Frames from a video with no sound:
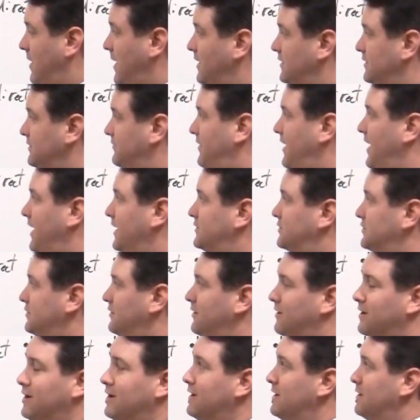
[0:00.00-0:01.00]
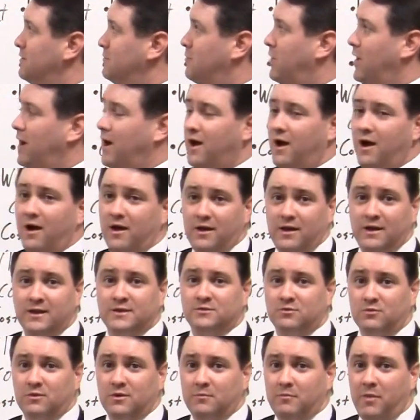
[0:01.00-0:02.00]
manufactured by
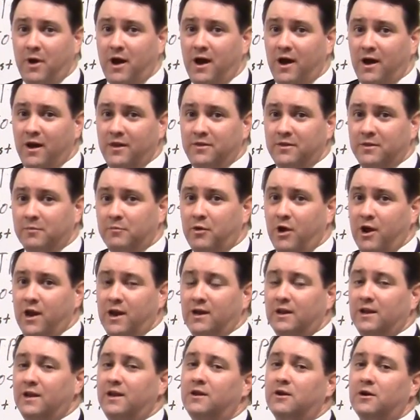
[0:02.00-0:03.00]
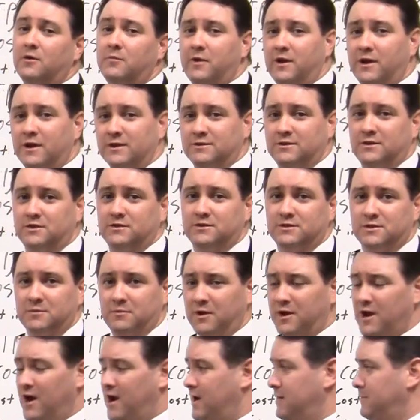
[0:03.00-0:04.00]
is by the brand leader because there's
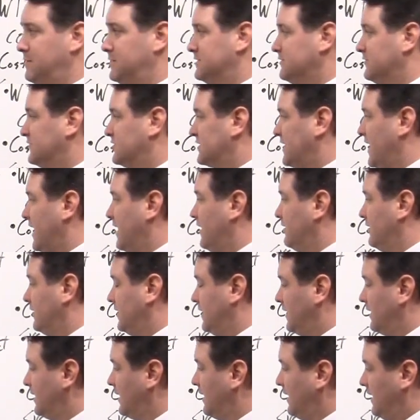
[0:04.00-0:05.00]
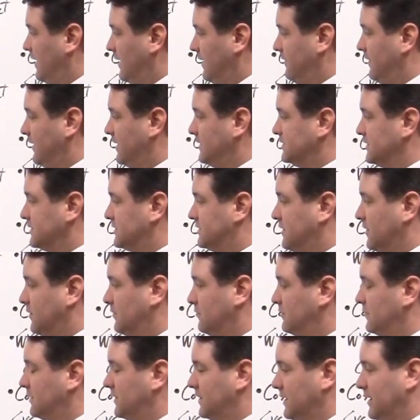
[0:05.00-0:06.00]
some economies of scale in it, and they just
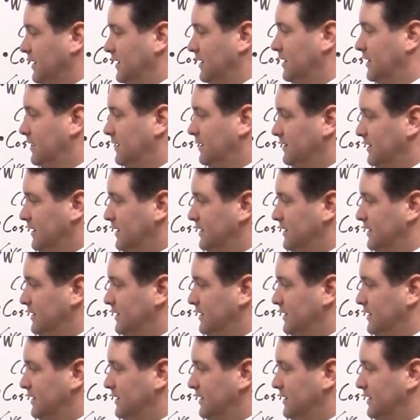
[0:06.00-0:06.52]
don't uh,